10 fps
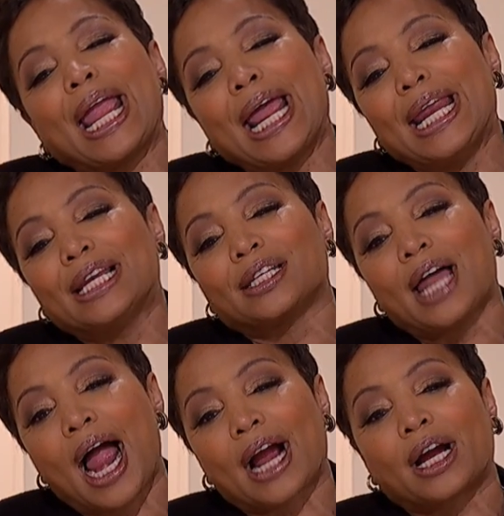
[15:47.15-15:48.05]
any
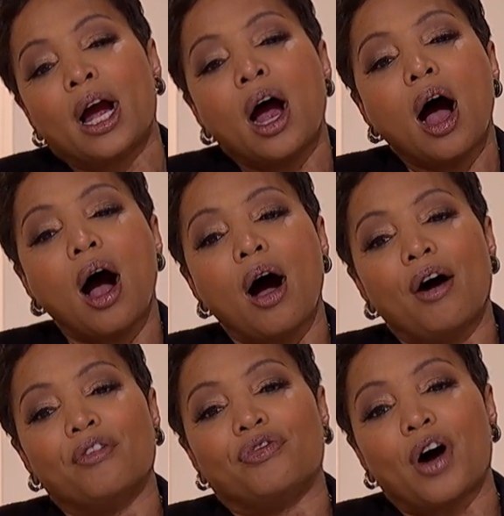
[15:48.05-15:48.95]
lack
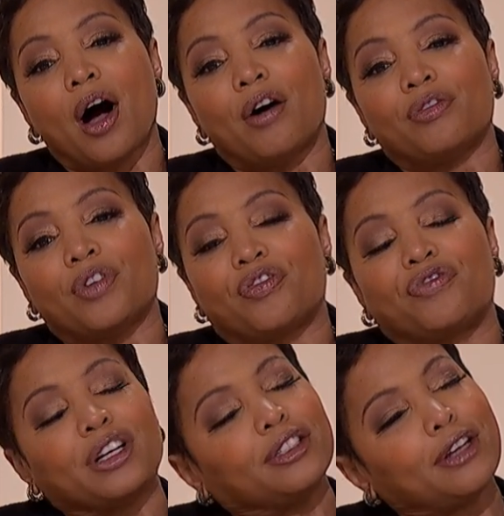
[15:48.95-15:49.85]
of, of
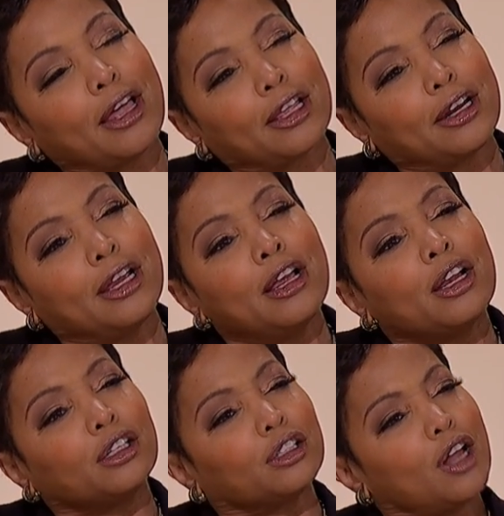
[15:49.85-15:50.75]
fidelity,
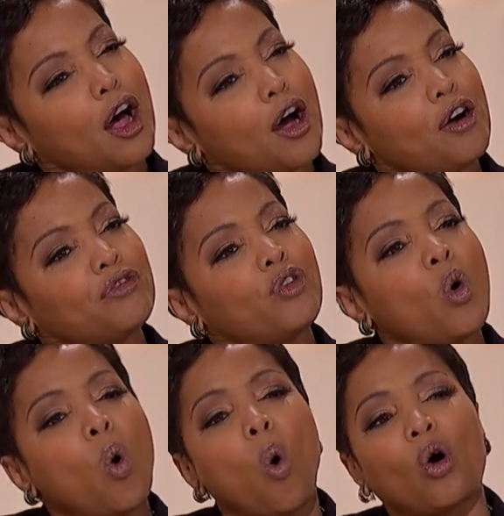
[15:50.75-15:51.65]
love,
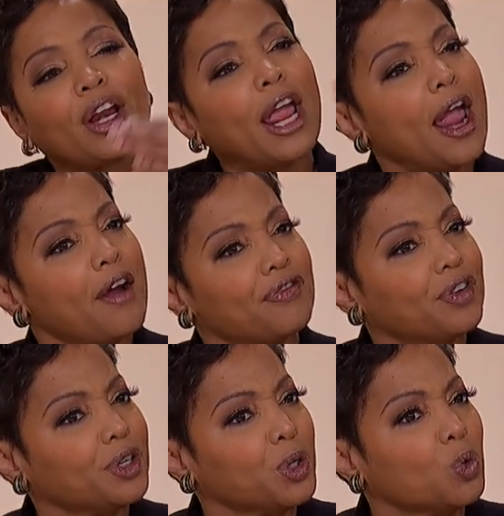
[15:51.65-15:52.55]
or care
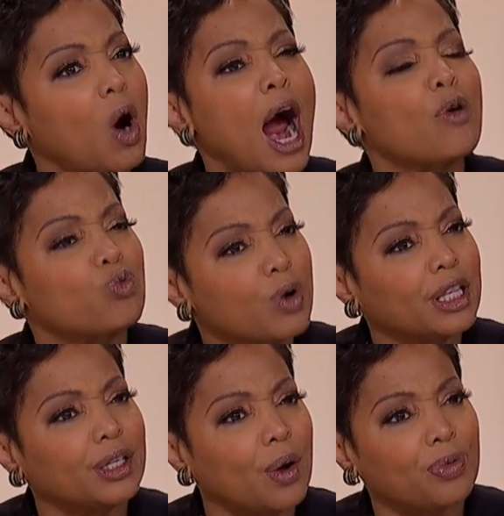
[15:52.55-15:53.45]
for you. I
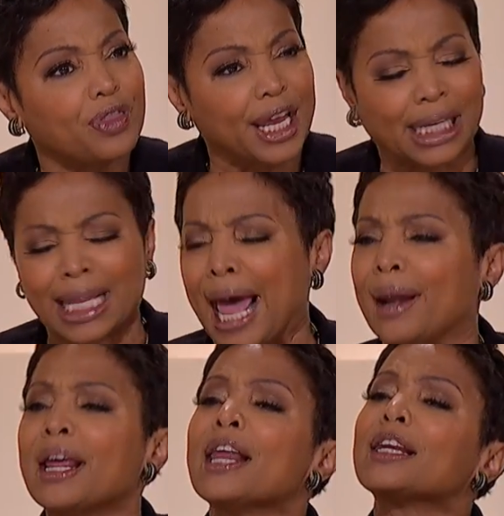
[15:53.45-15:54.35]
really don't think that.
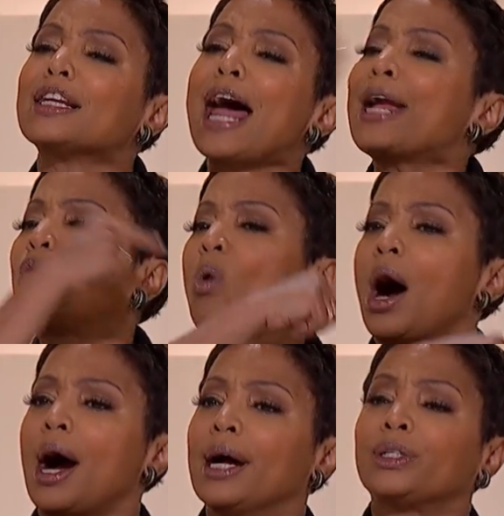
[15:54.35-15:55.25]

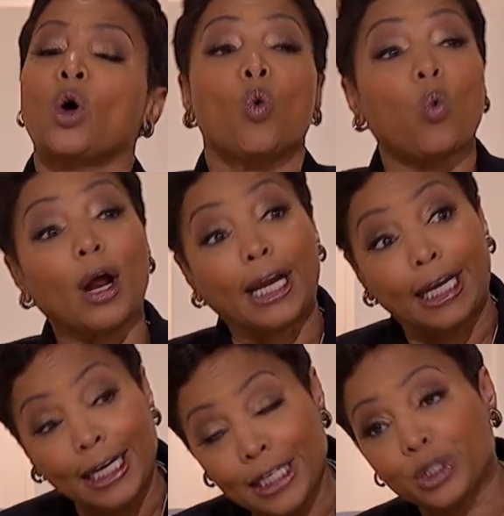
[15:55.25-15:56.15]
Likewise, what
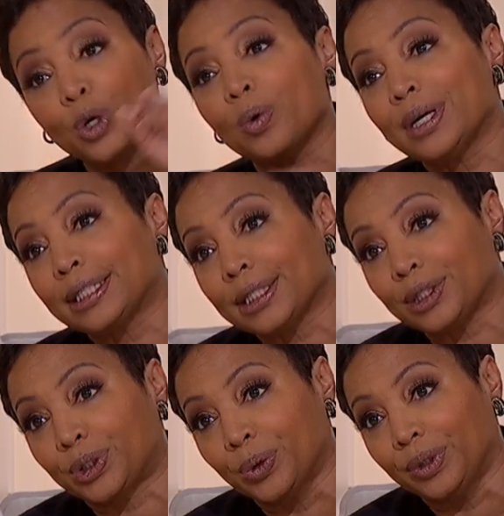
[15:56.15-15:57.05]
he's doing at the
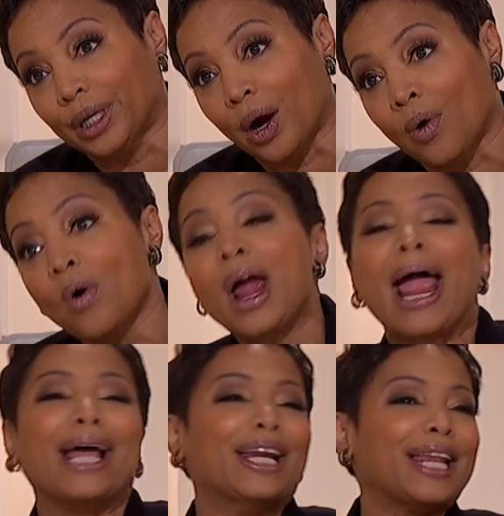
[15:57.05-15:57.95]
studio
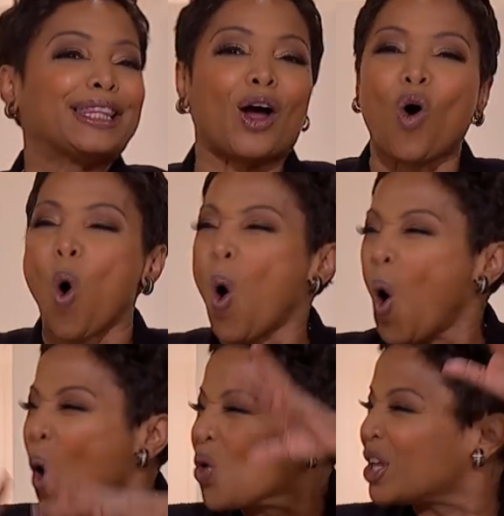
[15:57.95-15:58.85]
and that
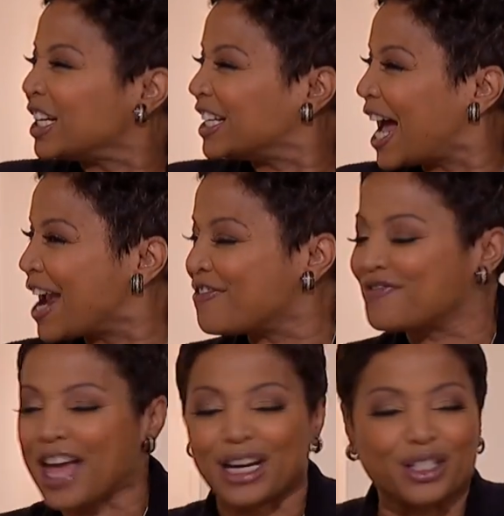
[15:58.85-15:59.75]
all the
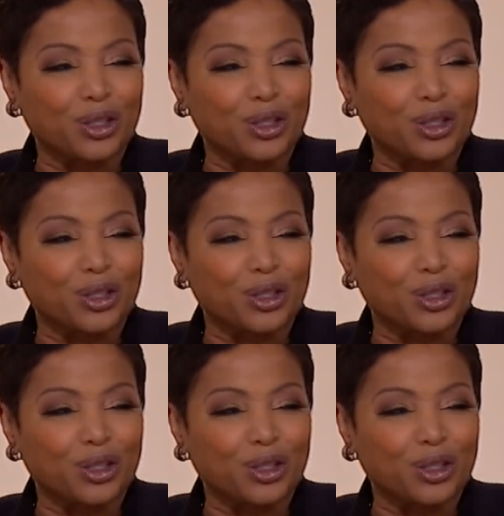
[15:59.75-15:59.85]
life that is